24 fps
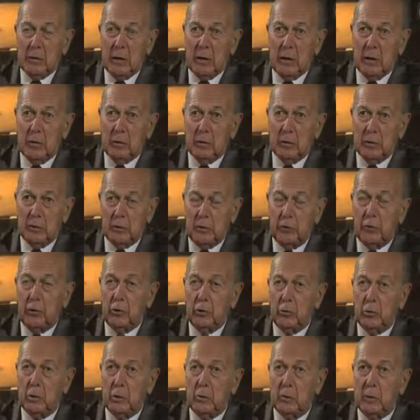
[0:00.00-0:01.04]
The, the
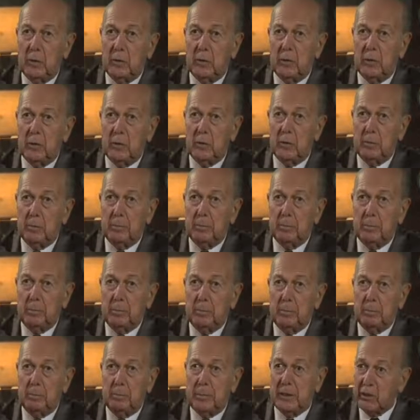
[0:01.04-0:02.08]
first one was uh,
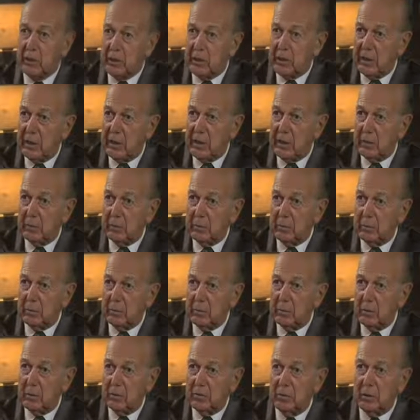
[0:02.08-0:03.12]
Pechiney with
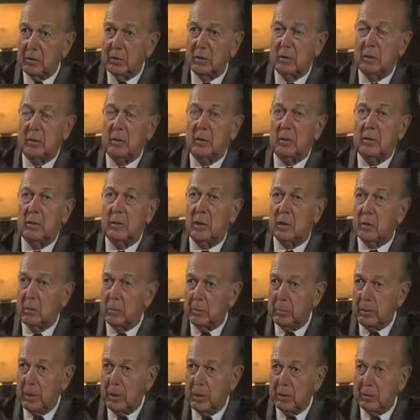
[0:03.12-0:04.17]
Mr. de Vitry,
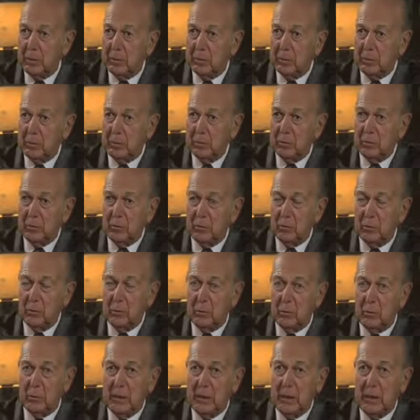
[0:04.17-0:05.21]
Saint-Gobain with Mr. de
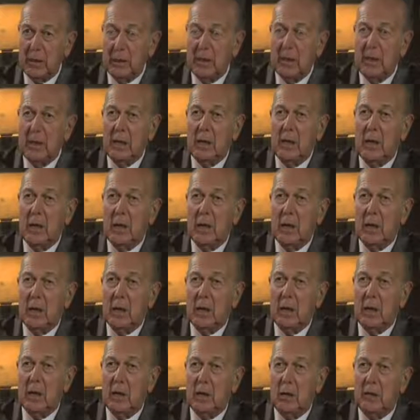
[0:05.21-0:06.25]
Vogüé,
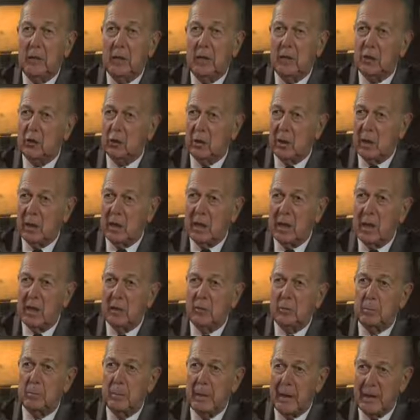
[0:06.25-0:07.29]
uh,
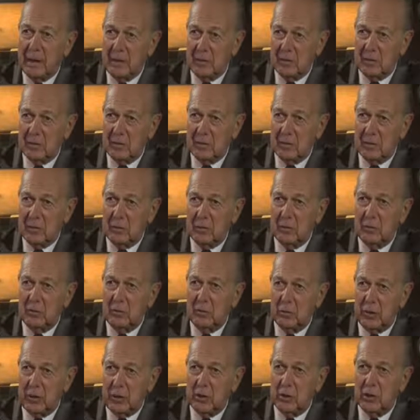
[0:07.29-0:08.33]
nationalized banks,
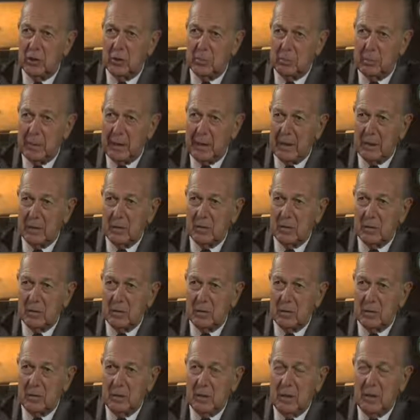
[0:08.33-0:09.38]
the French
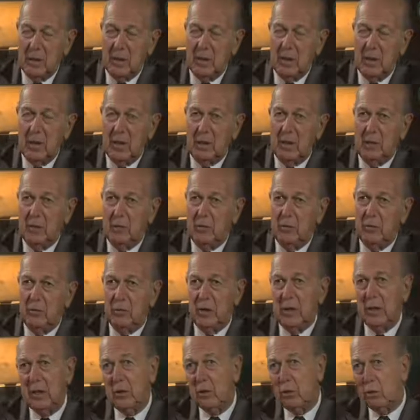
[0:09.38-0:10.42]
banks, and
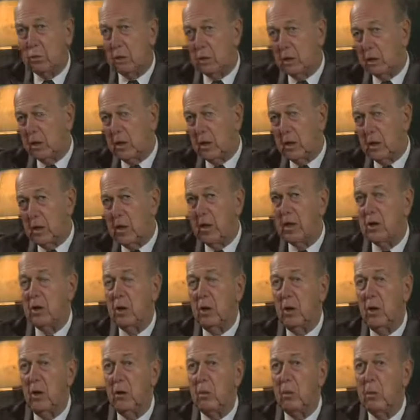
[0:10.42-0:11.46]
very quickly
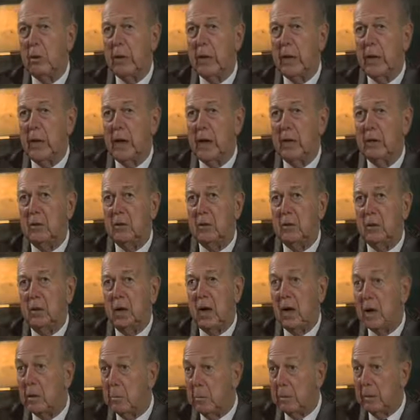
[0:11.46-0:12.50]
later, we had uh,
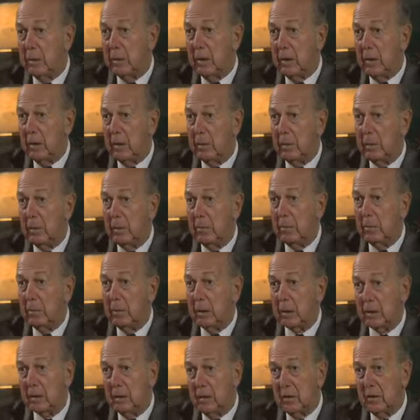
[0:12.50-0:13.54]
IBM,
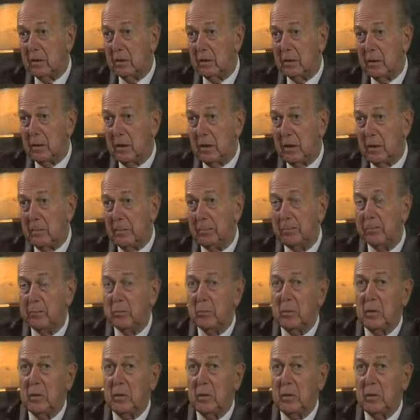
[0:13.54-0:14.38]
McKinsey,